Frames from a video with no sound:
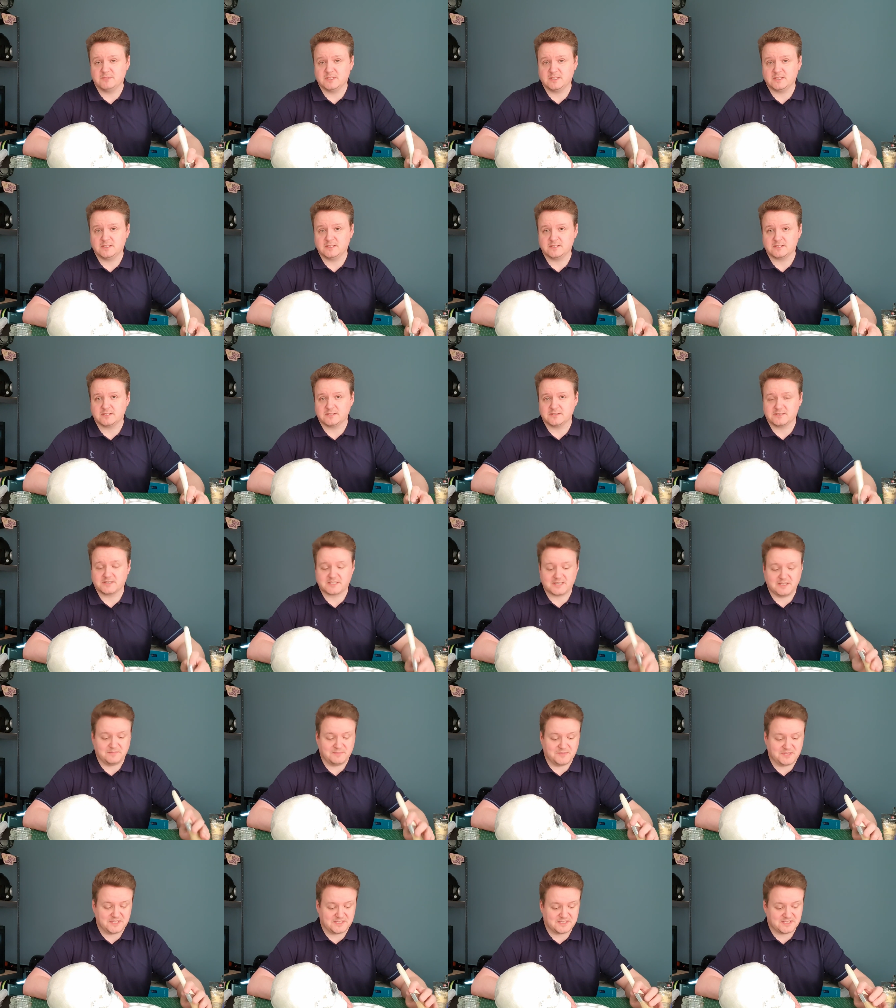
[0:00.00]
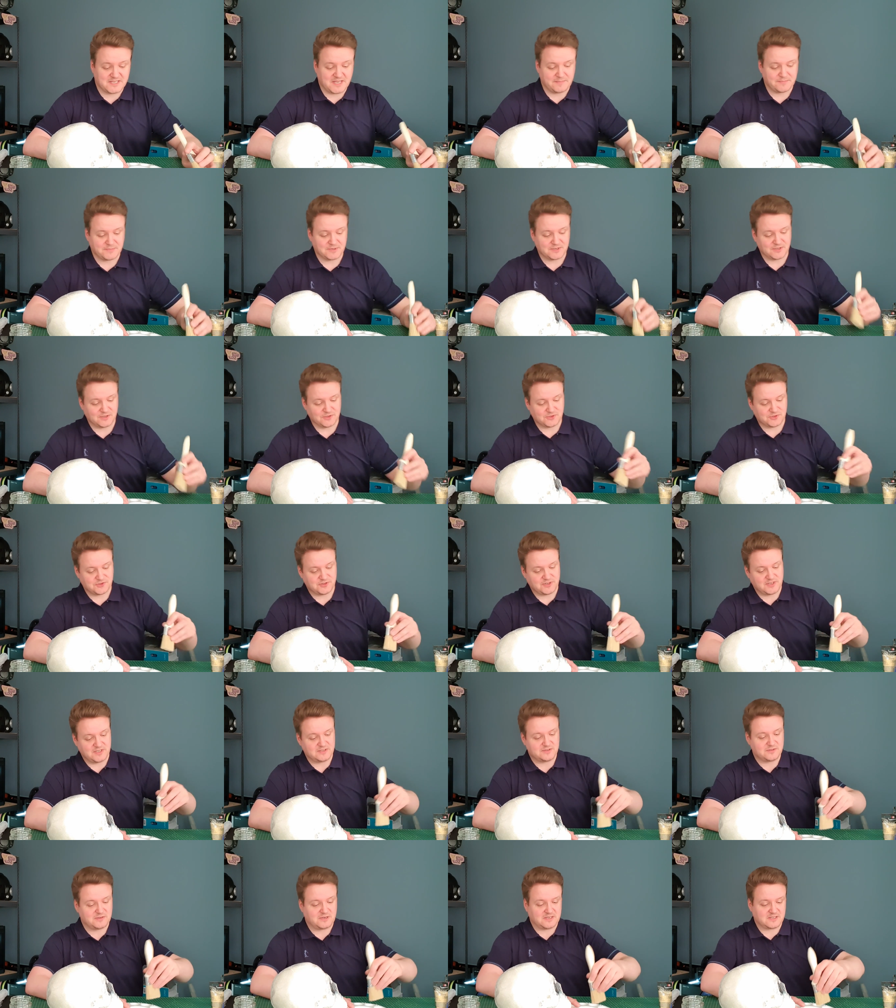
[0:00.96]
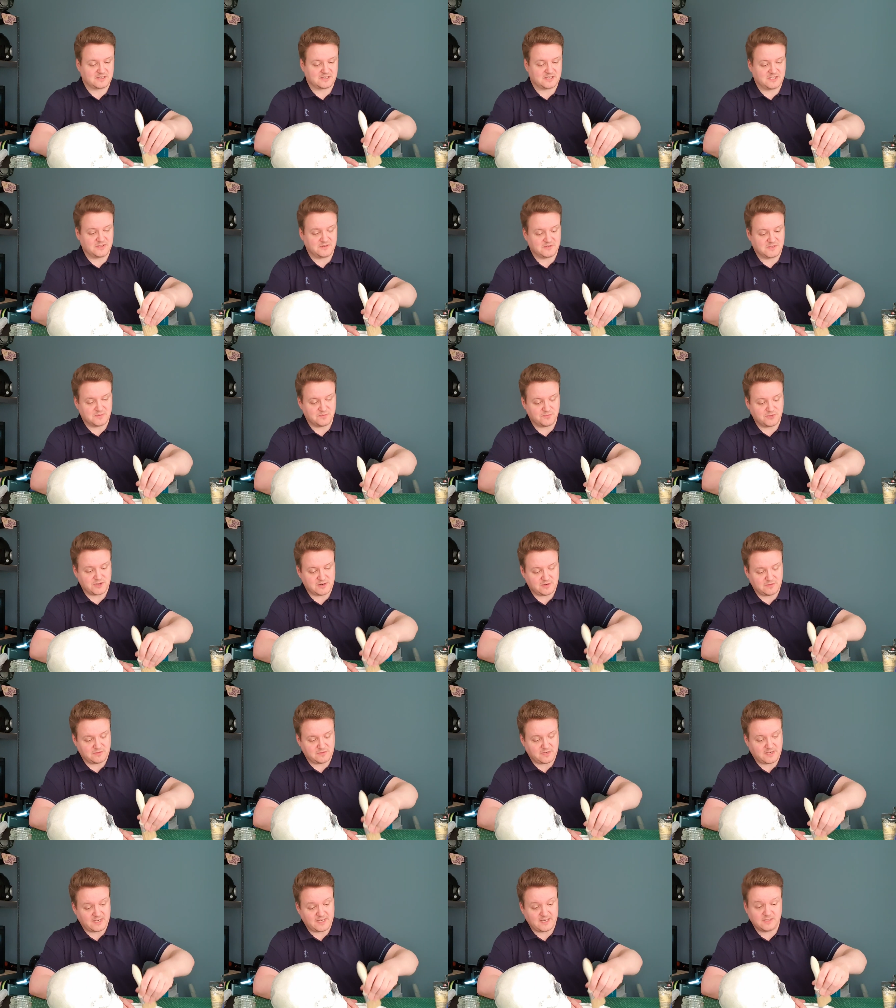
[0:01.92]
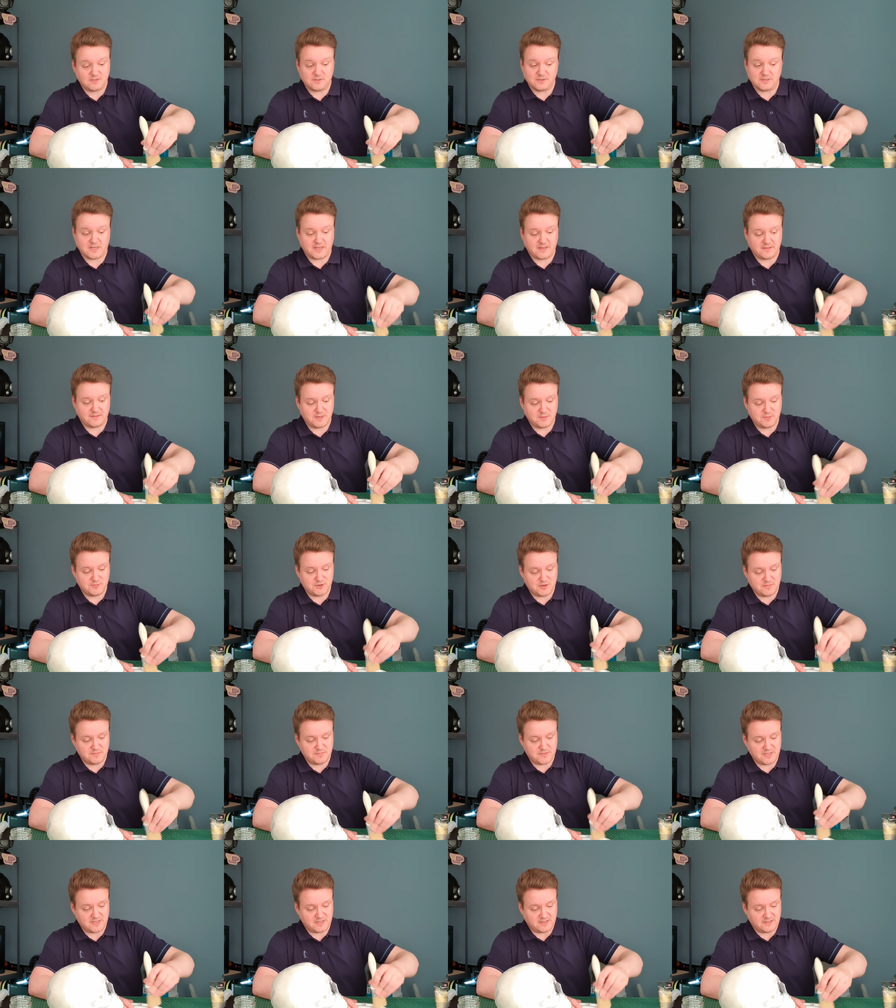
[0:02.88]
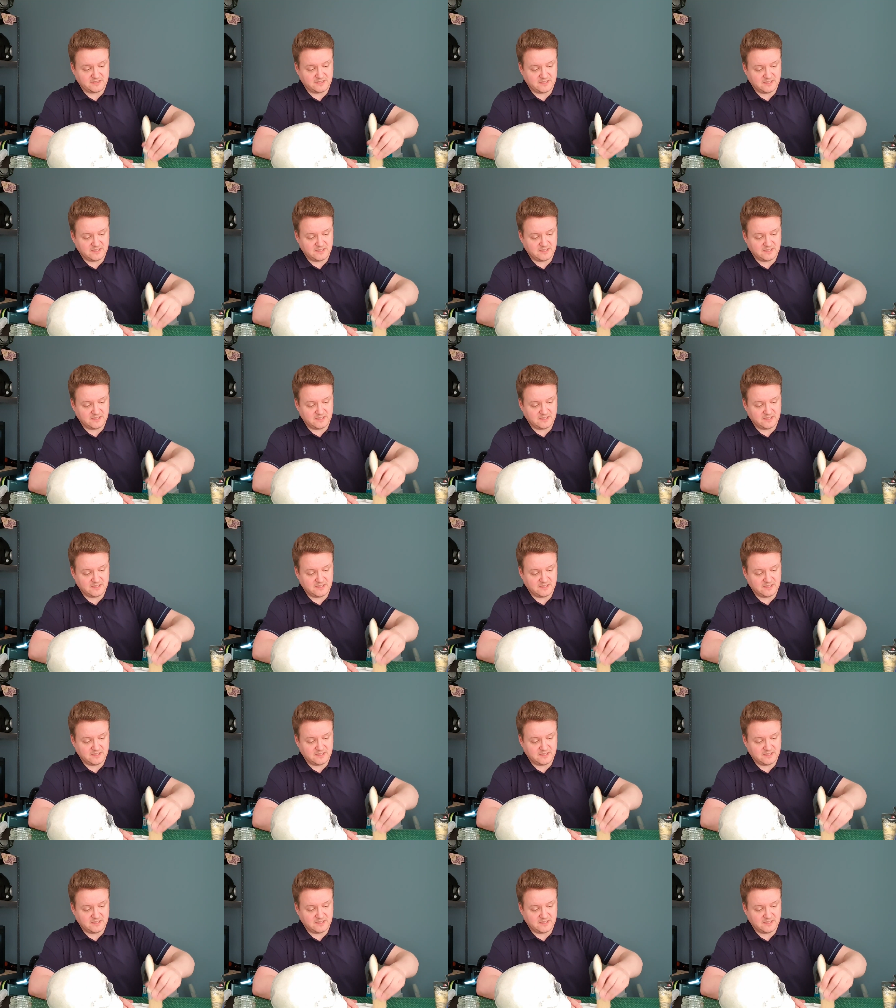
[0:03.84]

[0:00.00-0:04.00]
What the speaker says: then you can skip this step and go straight into actually using brown. I don't have any brown paint.